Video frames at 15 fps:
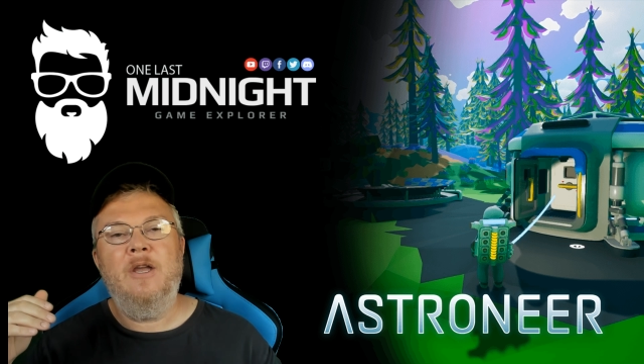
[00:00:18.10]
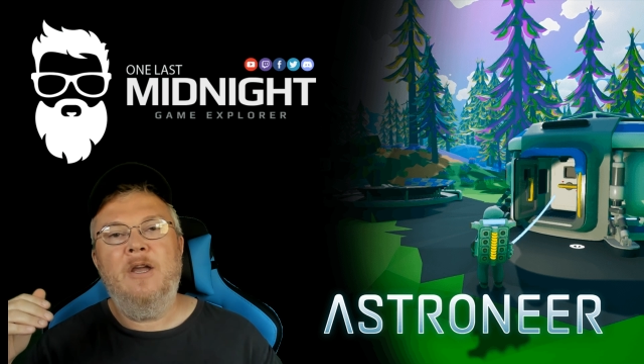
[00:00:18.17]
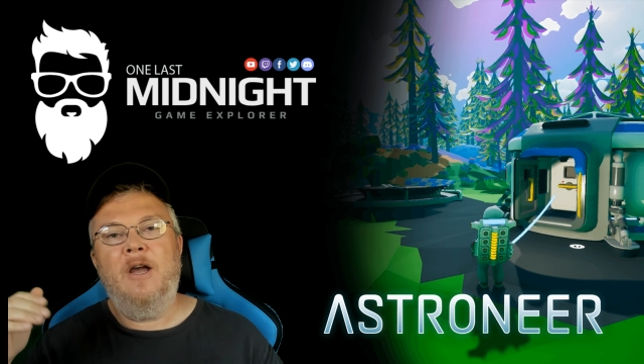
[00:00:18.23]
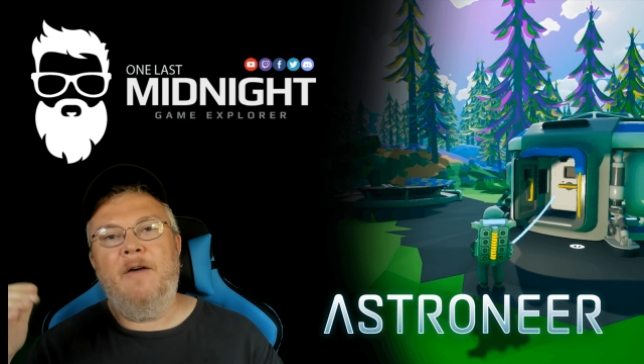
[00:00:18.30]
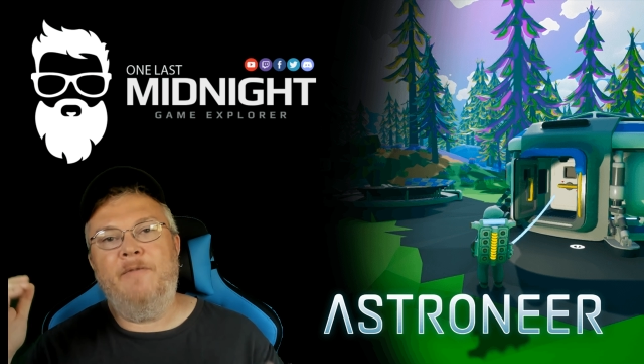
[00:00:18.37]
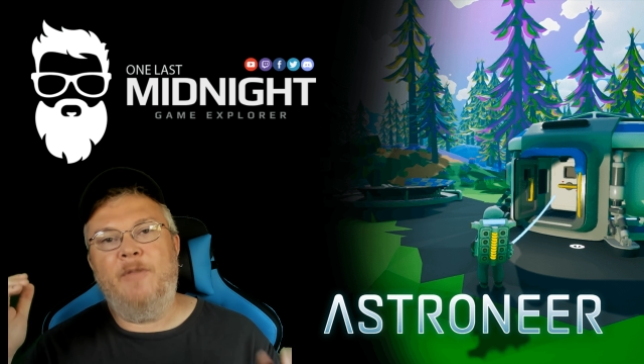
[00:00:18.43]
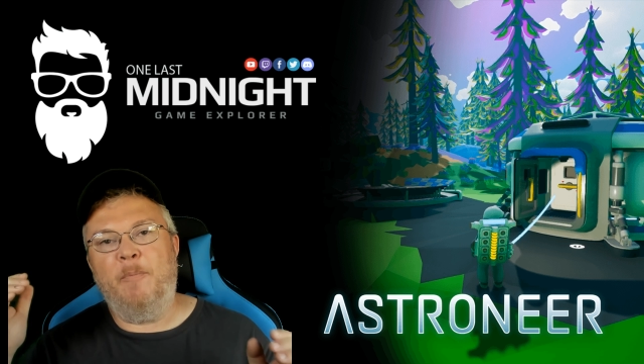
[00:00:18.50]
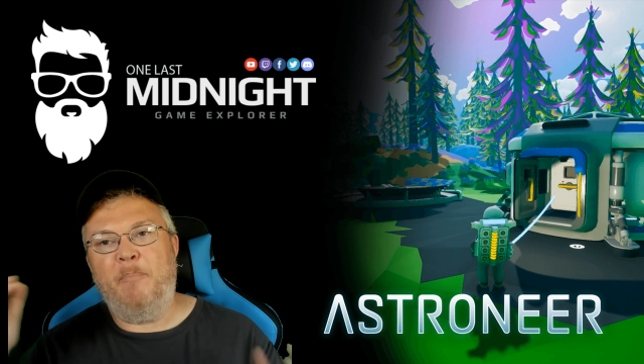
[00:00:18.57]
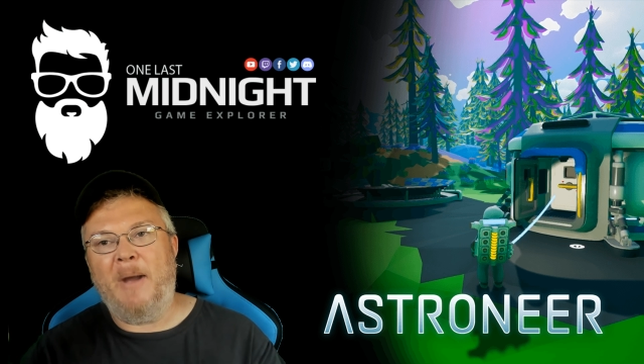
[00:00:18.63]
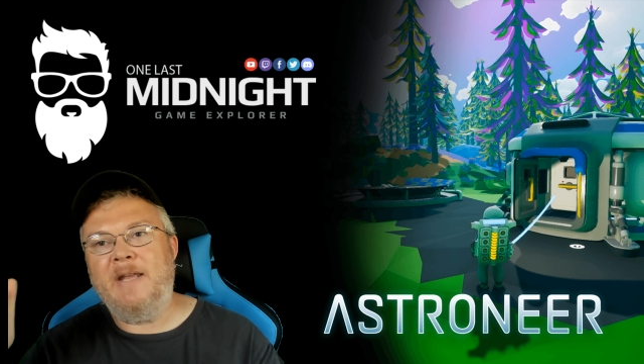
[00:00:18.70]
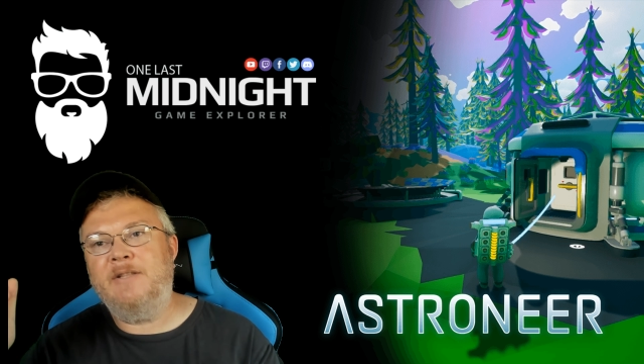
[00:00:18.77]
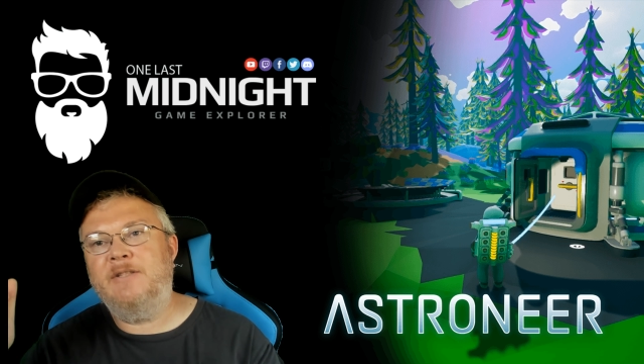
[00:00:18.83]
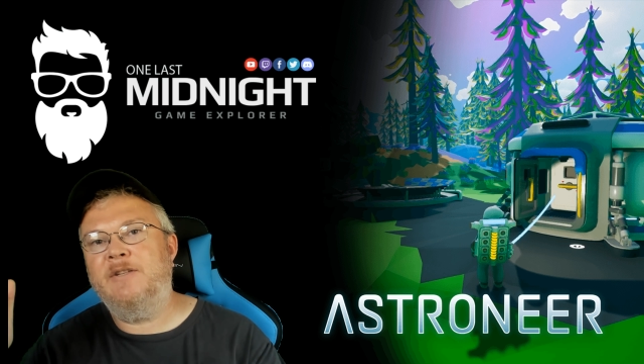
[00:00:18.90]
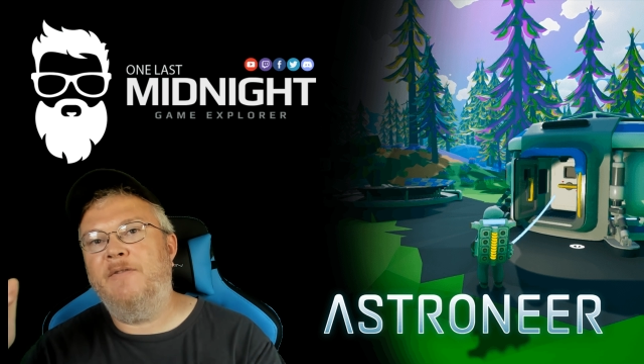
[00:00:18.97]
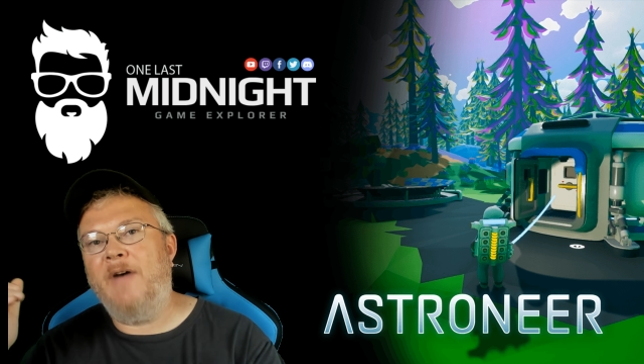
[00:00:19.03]
of the
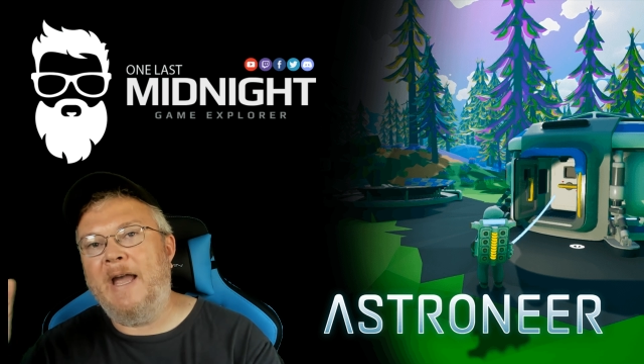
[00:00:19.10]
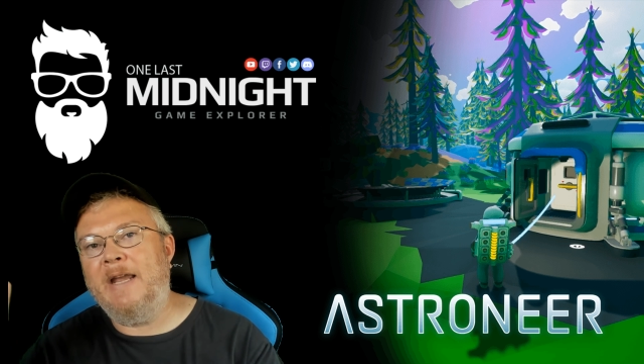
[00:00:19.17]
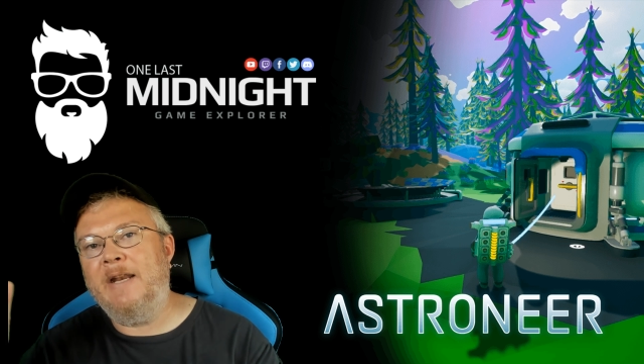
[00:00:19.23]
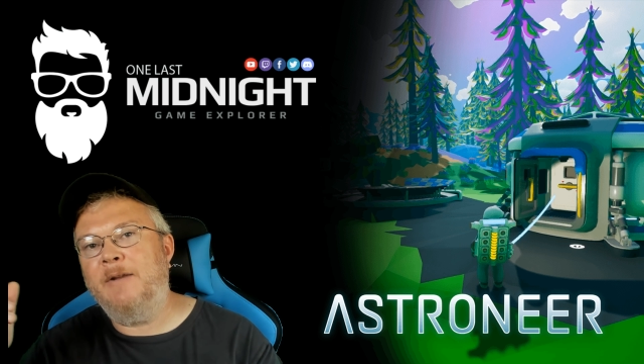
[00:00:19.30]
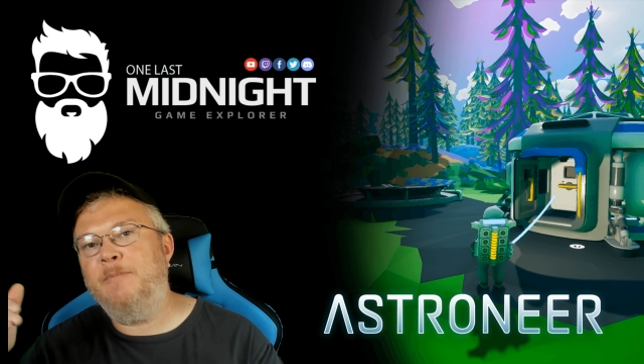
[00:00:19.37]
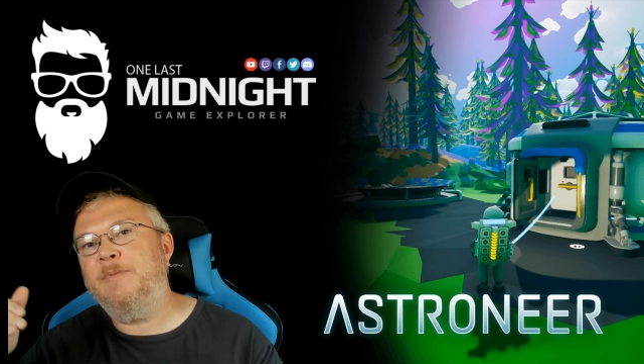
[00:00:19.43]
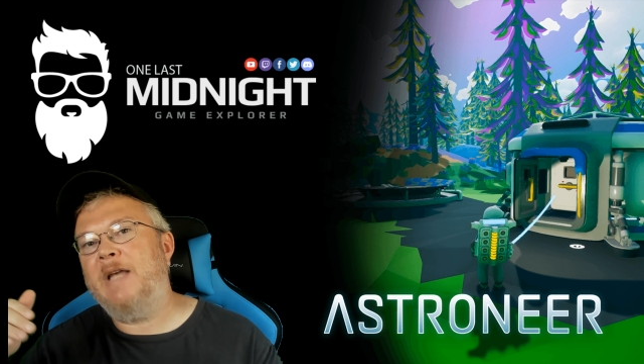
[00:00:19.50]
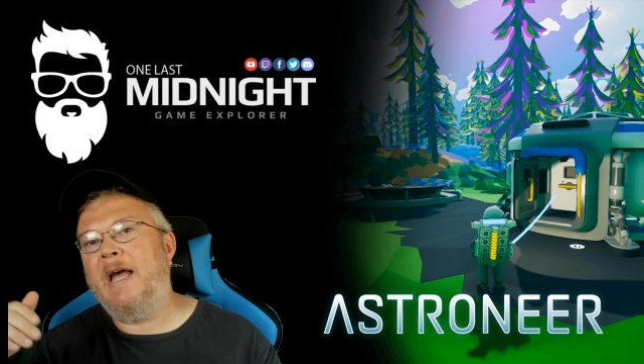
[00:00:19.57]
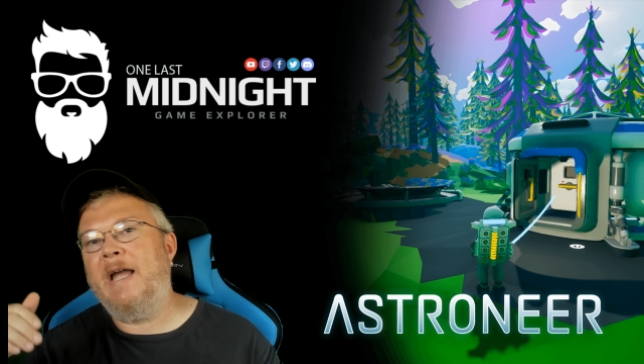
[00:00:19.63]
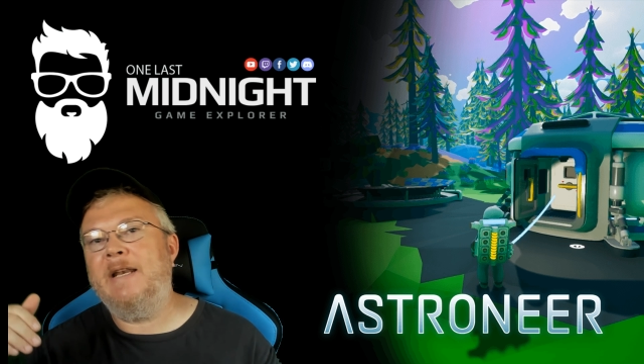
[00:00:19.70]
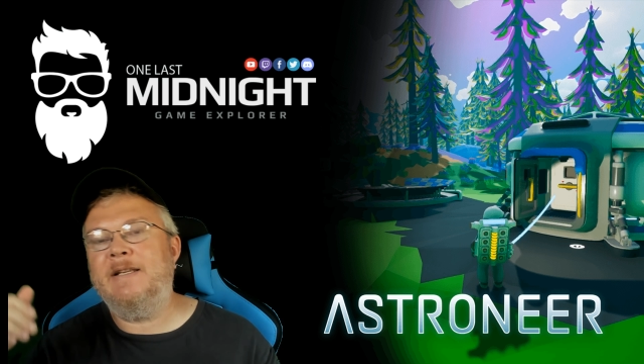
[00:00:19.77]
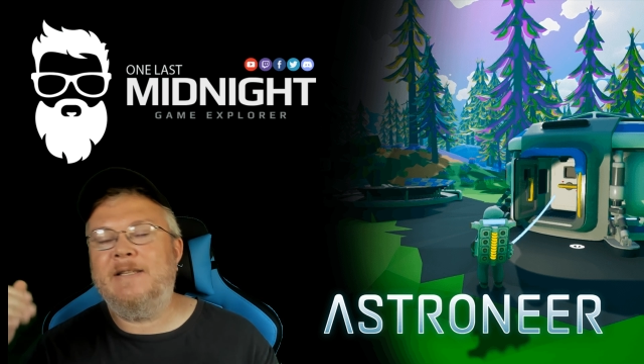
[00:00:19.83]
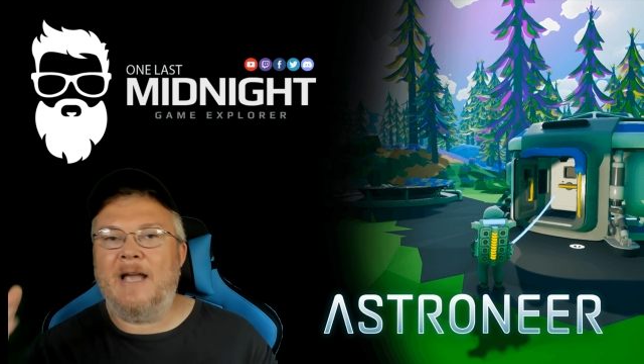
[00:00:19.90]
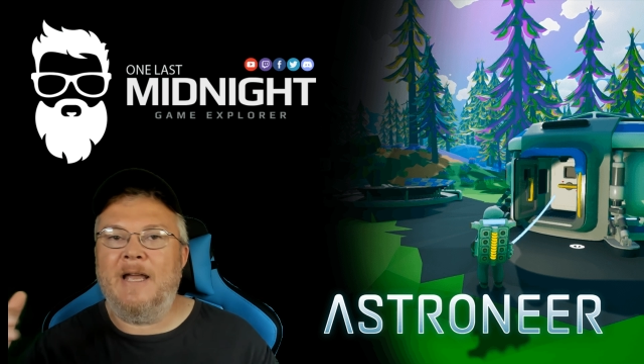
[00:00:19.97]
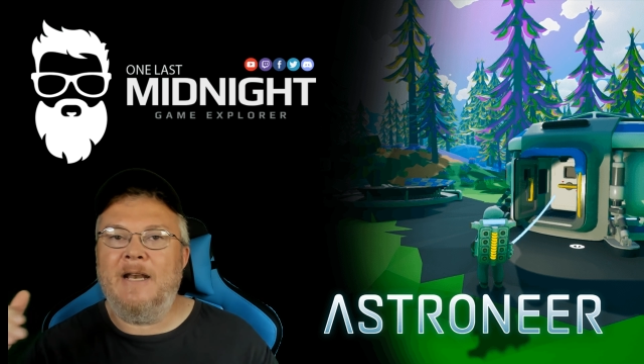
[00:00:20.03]
bytes of items, I
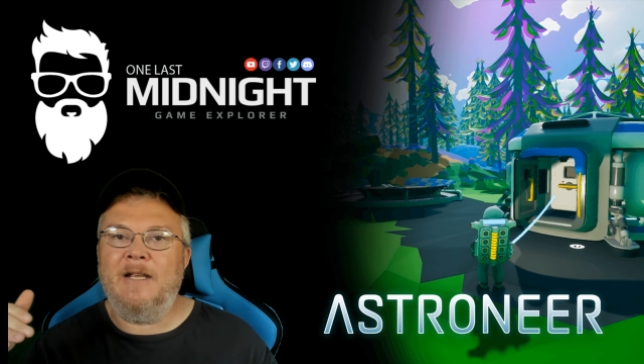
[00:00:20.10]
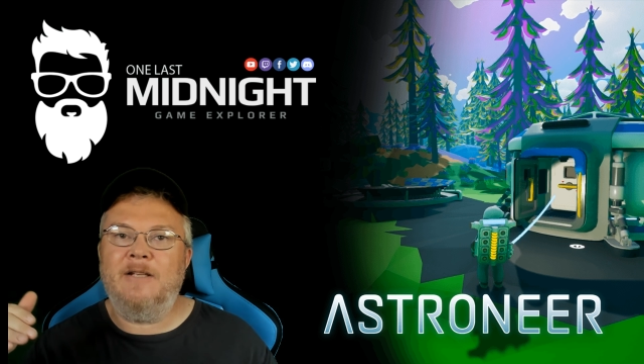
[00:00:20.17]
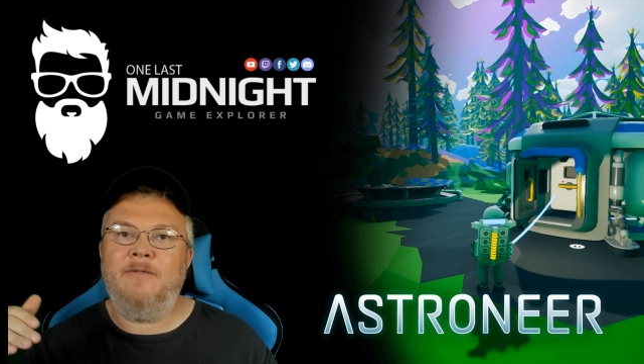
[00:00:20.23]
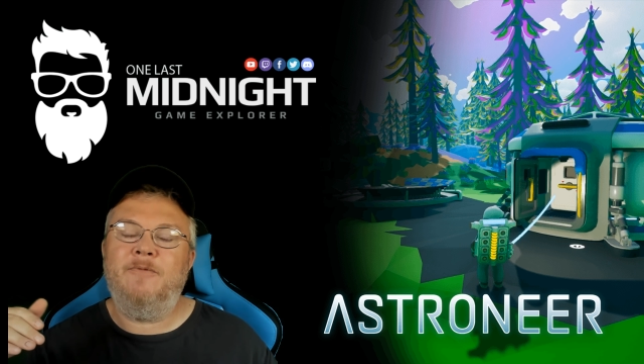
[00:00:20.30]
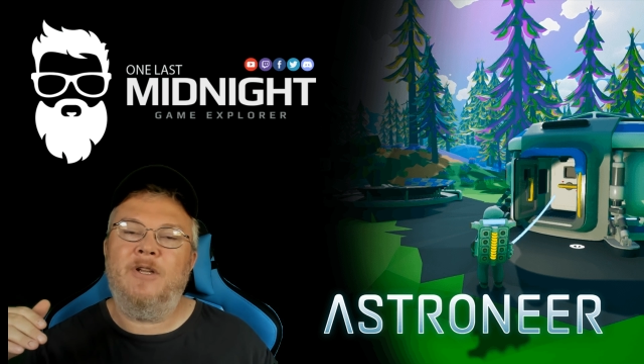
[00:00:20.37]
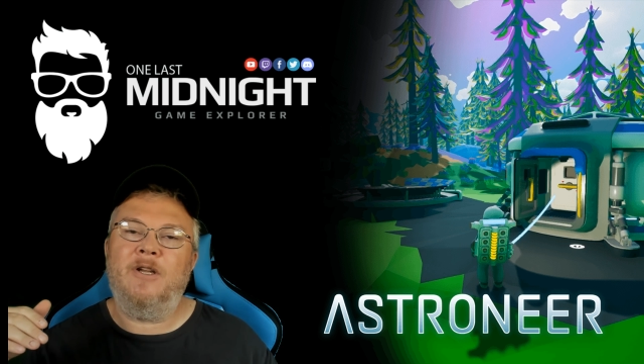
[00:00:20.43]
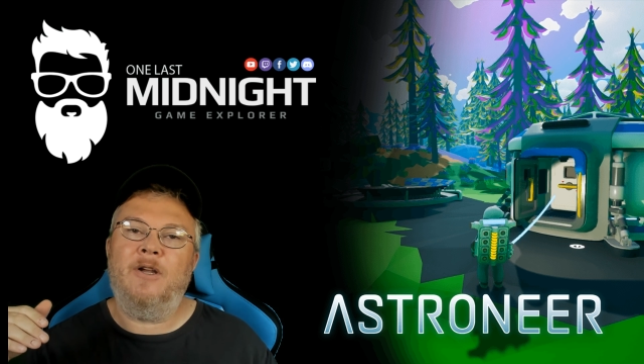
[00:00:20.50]
decided